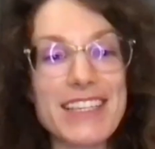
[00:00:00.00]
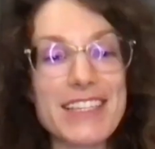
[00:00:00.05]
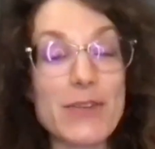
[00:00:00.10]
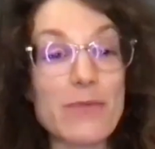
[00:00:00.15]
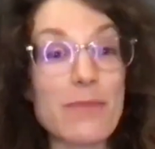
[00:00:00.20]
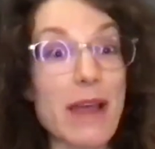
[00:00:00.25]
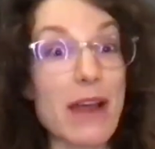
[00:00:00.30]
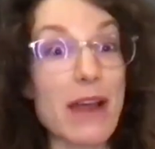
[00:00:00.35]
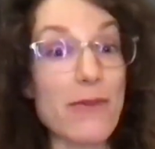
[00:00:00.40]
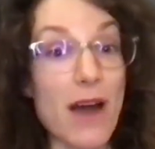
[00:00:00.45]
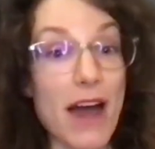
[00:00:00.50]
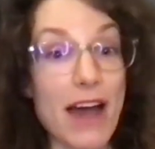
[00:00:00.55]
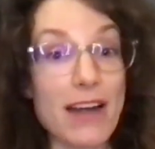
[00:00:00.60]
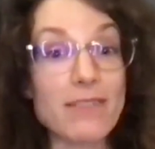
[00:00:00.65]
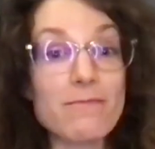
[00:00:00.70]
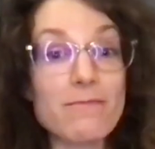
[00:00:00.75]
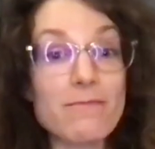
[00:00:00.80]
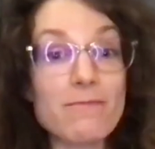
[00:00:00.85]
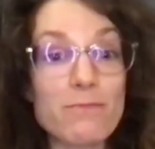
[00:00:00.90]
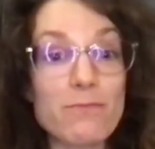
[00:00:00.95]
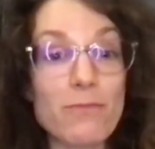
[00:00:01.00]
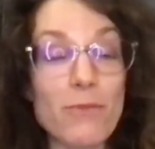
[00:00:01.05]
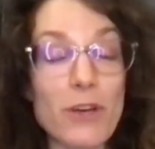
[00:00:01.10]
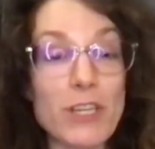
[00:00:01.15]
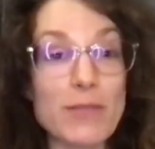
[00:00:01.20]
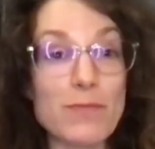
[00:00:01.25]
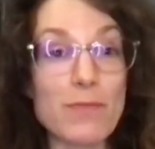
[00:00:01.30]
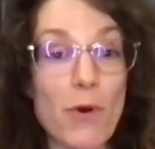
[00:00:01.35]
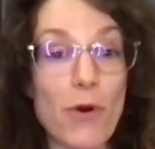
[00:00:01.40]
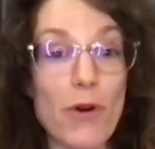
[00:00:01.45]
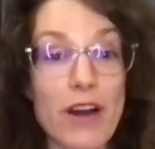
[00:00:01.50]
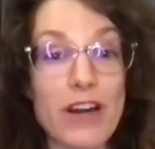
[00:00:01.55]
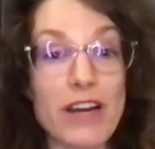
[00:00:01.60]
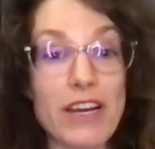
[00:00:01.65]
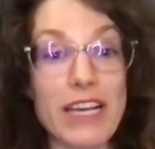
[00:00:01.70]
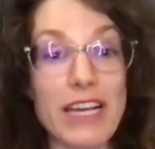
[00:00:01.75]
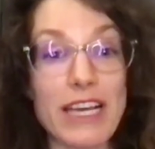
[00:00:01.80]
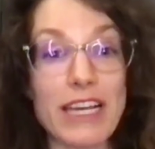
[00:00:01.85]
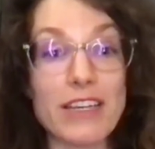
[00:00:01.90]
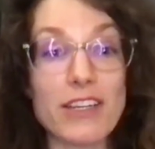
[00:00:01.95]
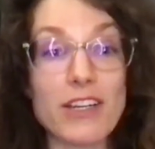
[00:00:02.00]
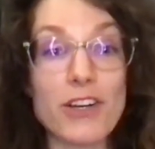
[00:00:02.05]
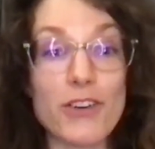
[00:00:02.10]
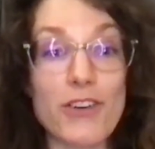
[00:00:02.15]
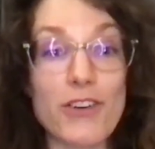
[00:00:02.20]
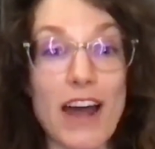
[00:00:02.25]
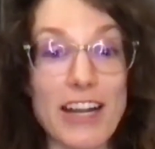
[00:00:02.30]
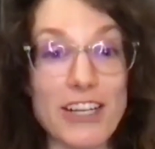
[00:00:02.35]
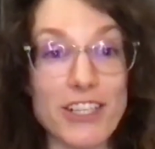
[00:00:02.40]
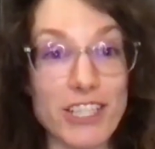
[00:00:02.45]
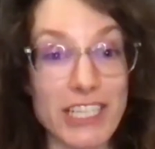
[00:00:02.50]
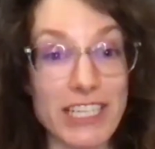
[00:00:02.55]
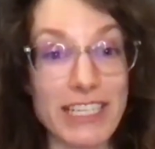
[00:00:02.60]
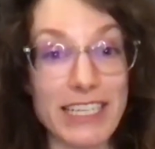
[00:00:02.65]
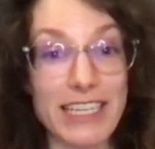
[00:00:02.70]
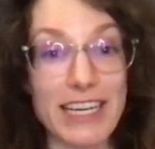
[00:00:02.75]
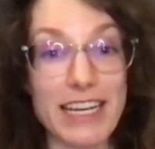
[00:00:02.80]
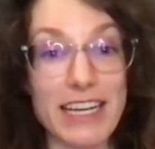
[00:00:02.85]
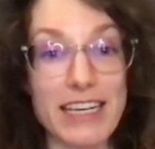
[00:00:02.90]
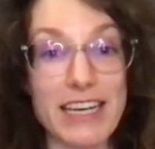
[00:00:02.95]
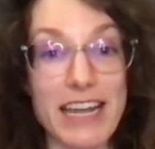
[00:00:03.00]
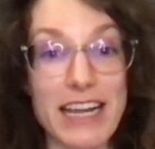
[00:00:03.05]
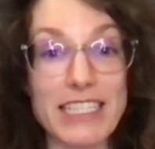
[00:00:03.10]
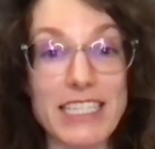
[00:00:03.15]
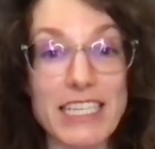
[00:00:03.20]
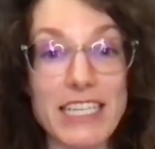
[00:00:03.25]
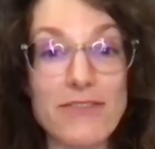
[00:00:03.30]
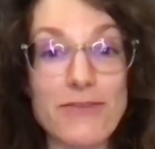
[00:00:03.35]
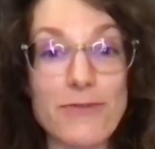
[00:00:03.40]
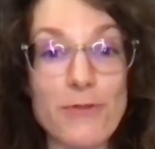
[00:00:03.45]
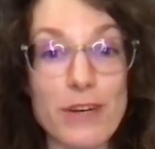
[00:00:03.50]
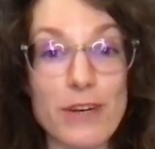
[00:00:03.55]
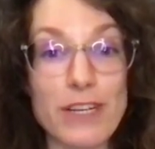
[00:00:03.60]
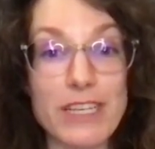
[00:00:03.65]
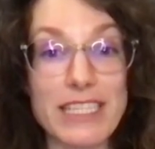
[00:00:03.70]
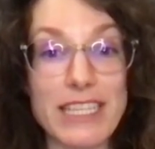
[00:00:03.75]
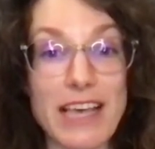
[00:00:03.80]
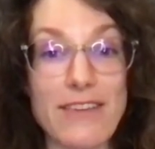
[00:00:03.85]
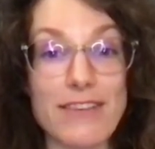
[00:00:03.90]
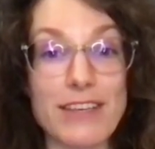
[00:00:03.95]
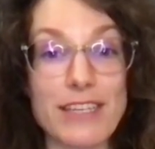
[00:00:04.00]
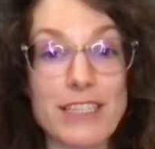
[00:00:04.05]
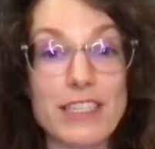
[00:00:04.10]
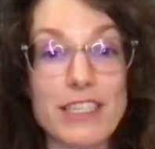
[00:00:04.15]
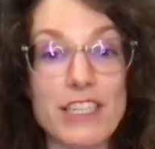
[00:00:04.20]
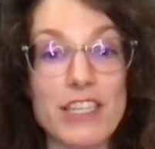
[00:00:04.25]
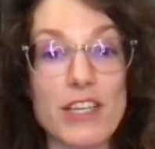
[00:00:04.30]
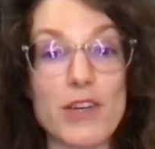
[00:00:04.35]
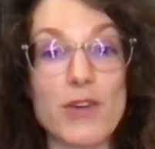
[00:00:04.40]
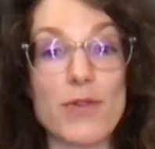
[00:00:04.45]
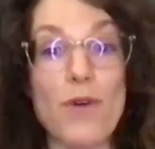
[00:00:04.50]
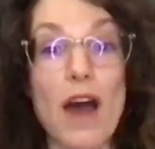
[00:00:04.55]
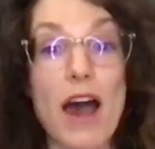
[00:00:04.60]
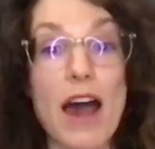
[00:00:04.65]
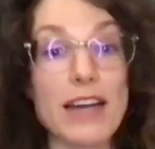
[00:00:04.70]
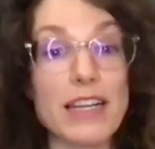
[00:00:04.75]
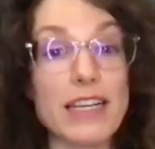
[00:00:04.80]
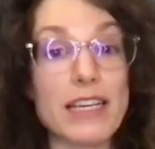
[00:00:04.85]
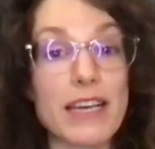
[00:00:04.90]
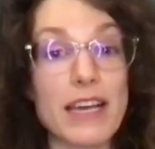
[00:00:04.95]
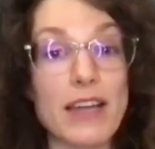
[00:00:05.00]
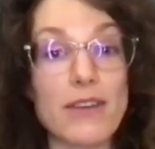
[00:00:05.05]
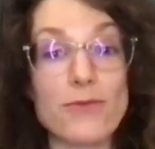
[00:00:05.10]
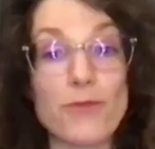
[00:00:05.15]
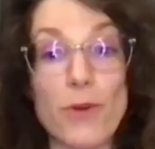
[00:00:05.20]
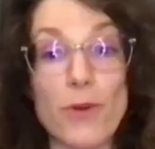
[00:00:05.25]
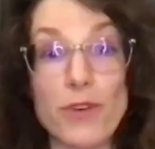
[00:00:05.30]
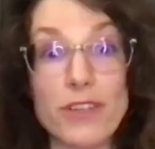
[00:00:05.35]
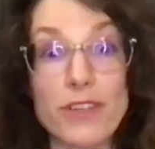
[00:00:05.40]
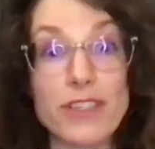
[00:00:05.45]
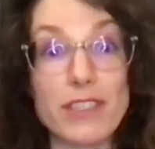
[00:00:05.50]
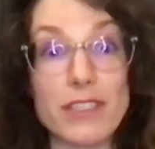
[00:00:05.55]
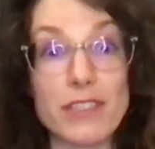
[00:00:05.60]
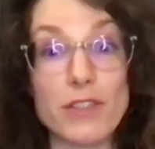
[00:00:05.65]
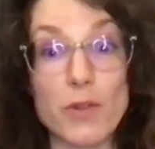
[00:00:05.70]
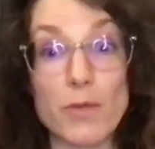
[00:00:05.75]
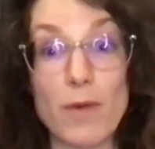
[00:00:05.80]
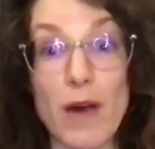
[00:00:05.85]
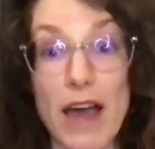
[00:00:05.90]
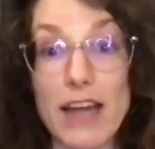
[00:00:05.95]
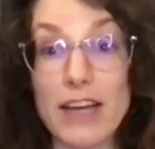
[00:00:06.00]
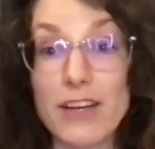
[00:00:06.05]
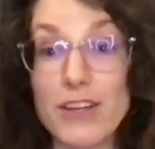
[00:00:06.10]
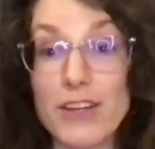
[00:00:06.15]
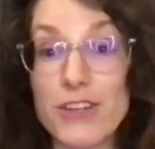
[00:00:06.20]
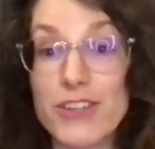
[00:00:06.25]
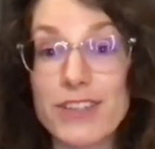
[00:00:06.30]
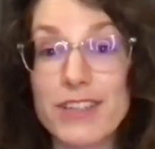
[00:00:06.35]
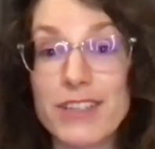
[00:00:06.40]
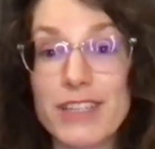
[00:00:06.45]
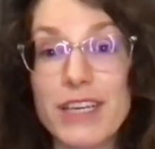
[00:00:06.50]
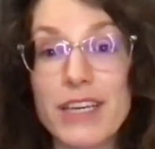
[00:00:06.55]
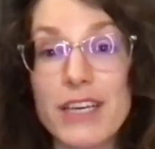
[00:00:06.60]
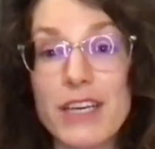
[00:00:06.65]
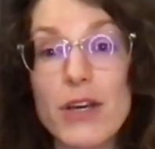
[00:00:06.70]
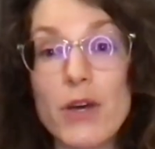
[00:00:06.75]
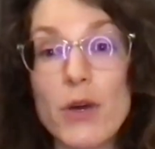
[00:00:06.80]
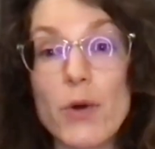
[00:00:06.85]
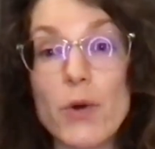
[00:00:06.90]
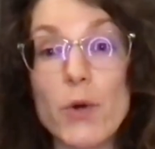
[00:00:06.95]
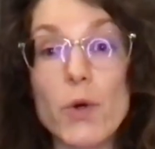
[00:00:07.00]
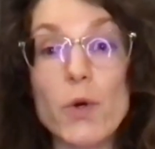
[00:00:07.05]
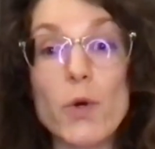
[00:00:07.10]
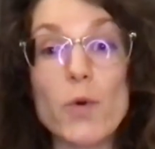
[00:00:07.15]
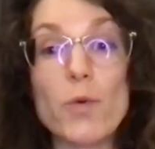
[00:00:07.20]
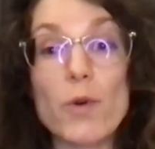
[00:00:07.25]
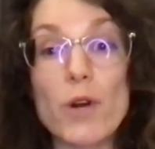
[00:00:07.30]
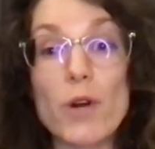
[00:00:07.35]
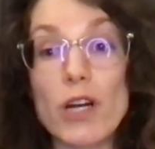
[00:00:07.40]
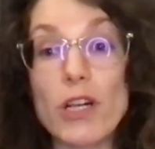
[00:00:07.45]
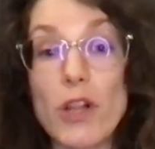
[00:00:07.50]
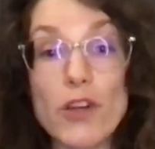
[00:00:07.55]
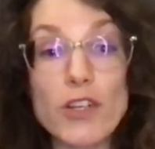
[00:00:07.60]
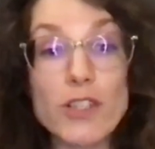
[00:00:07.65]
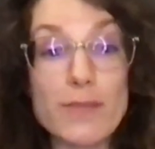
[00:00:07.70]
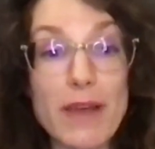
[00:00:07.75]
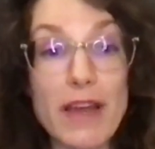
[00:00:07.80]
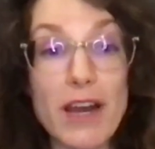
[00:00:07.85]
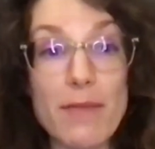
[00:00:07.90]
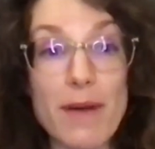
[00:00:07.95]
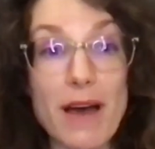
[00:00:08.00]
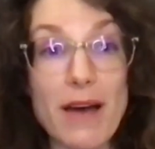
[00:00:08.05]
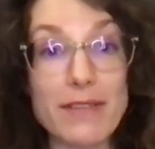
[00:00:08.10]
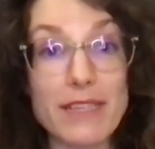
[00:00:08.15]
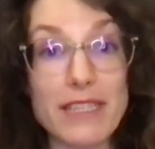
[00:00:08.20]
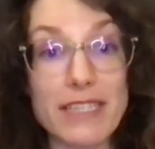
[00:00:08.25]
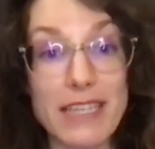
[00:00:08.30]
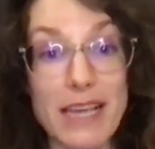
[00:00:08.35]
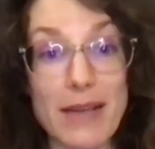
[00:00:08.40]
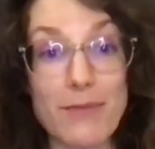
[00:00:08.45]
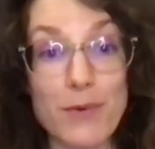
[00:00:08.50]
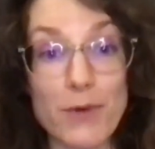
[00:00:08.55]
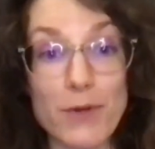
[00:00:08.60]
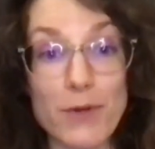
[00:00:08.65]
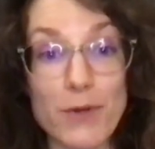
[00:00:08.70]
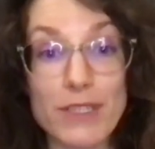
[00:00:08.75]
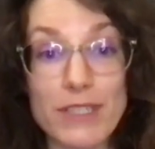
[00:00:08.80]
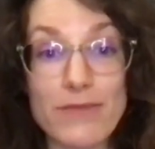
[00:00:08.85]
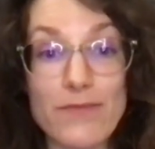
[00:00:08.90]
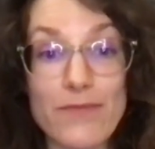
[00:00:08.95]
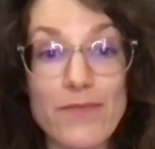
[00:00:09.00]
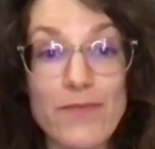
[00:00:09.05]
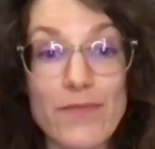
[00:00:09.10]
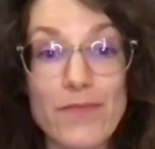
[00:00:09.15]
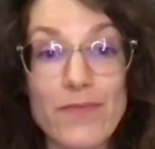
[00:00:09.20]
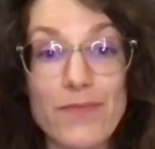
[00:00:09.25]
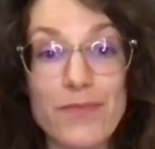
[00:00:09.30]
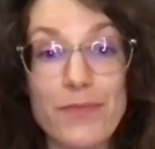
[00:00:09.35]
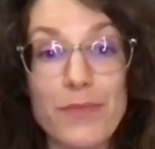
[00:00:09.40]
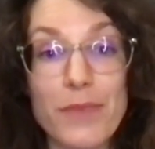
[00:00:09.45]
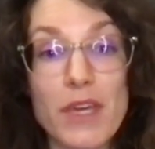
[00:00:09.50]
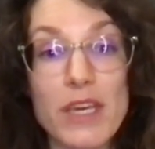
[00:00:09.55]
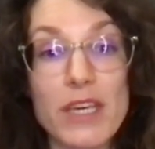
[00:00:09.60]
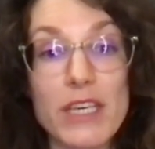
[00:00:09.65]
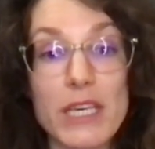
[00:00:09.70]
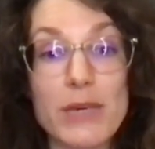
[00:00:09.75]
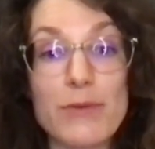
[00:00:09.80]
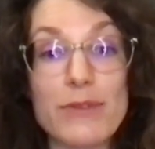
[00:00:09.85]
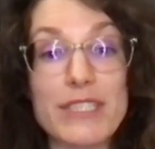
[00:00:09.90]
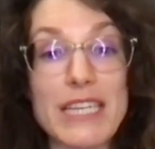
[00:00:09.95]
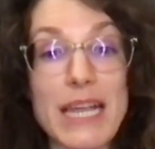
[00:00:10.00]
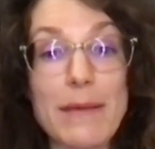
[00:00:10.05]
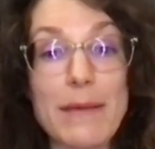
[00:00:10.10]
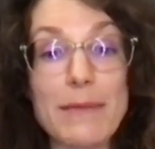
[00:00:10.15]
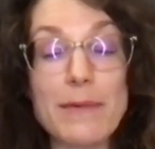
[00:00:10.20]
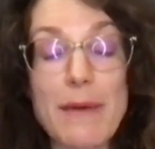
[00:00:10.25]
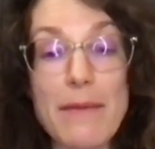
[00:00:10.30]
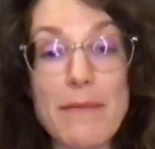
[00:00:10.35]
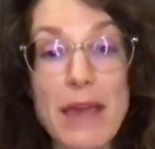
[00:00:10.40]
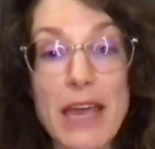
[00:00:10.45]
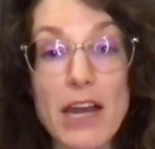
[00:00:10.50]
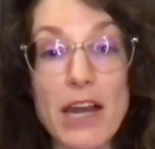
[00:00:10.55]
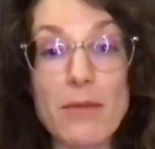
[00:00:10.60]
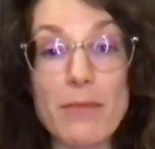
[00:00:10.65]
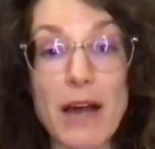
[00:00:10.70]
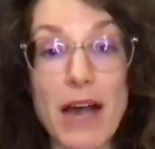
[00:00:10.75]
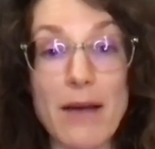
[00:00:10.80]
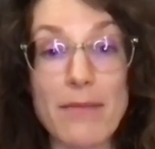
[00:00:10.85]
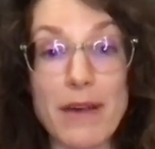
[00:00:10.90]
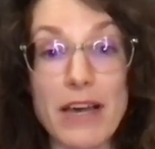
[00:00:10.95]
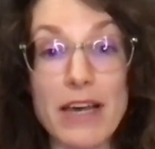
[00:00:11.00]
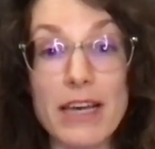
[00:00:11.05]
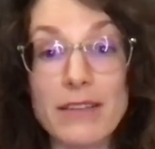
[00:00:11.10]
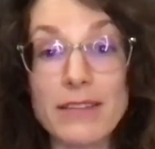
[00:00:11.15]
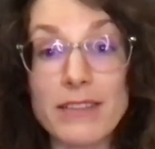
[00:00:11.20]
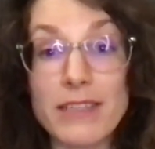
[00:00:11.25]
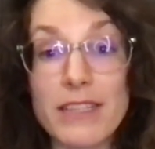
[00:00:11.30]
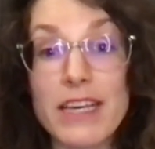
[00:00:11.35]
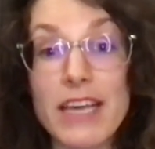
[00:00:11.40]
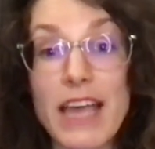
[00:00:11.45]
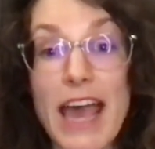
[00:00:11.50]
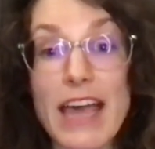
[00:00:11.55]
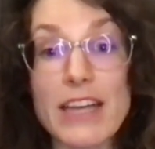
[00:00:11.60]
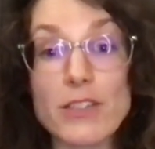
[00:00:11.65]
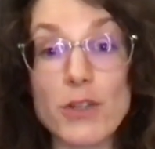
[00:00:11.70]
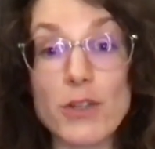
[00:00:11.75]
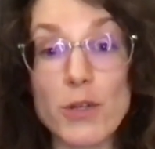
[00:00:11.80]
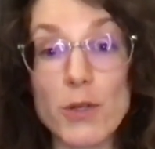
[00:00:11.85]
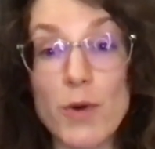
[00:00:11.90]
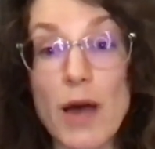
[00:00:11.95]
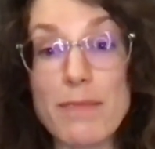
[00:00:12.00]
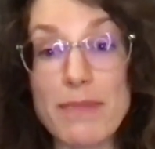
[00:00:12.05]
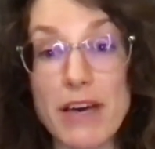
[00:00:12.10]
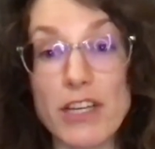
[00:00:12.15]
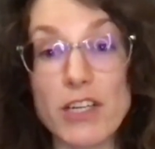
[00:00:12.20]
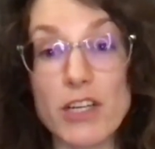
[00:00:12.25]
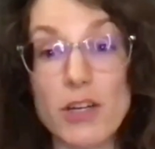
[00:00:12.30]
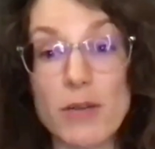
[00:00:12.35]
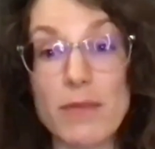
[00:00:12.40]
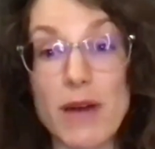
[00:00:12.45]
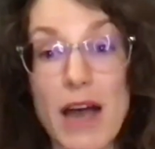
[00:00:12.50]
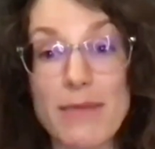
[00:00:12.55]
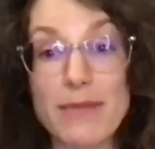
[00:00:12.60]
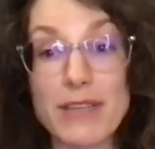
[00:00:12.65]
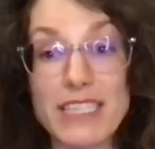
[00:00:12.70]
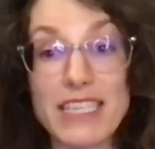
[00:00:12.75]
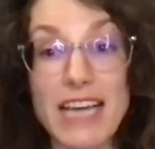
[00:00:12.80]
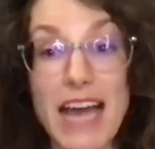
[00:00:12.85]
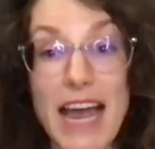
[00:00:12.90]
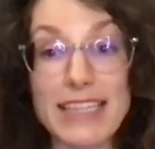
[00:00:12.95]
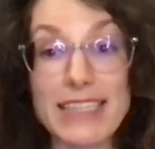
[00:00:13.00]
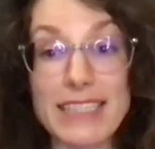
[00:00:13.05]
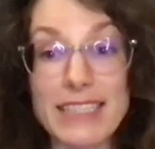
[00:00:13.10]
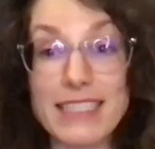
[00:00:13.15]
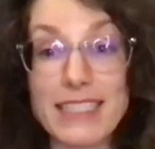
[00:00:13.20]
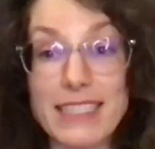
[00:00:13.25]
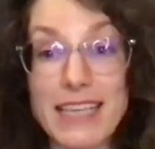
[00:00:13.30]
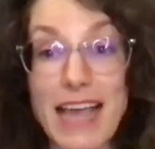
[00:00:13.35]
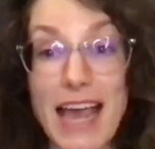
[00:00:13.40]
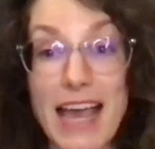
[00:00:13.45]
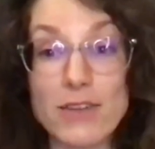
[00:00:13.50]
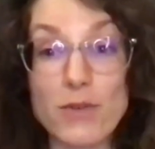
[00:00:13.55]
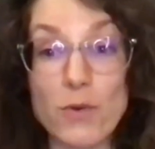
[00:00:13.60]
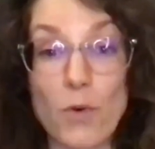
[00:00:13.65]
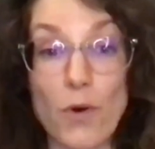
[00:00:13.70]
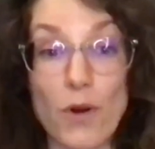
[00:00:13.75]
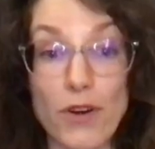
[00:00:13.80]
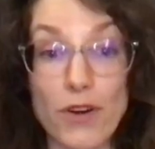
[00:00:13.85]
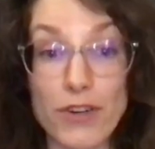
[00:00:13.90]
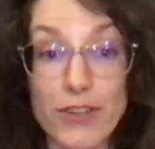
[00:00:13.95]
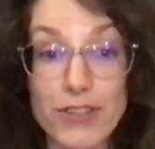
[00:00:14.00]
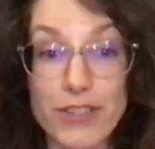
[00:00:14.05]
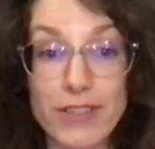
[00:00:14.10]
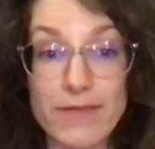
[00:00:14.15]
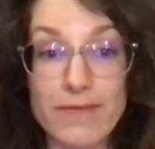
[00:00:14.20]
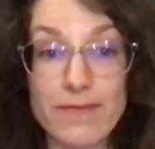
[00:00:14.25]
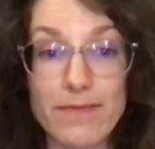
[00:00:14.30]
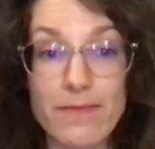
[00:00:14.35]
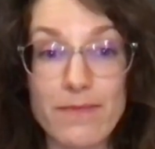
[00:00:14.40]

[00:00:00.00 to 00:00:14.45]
So Merwan was born in Karachi in 1947 to Adi and Rhoda Dubash, who were close Meher Baba disciples. He was named by Meher Baba and grew up under Baba's guidance and orders.